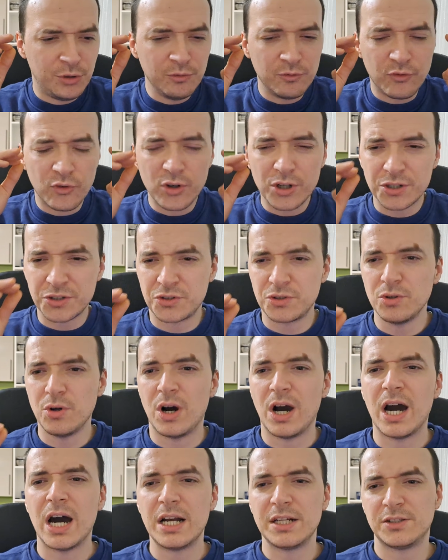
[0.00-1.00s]
work so
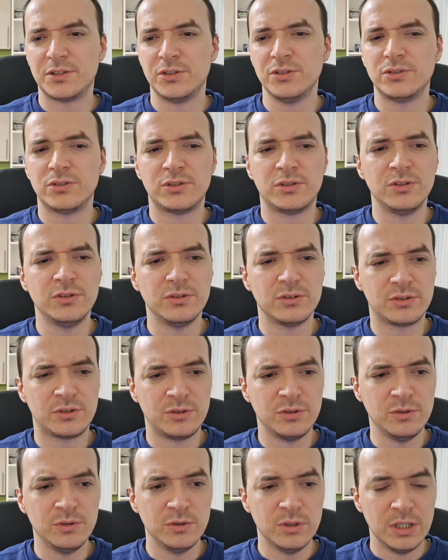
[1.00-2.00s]
hard
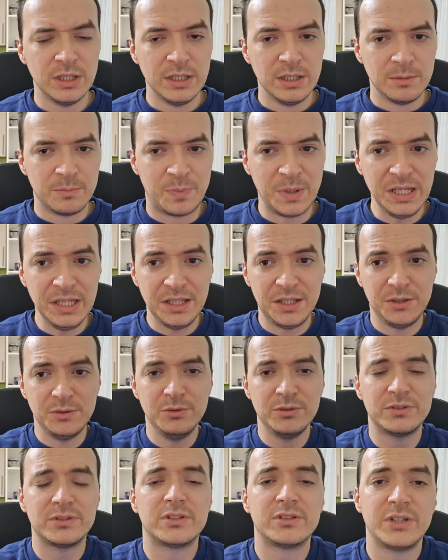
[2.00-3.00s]
to bring
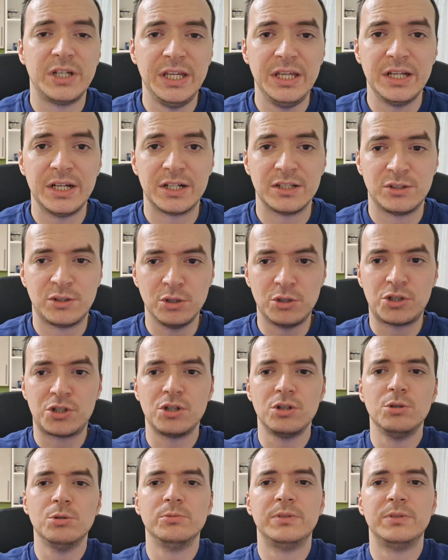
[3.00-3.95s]
user here to show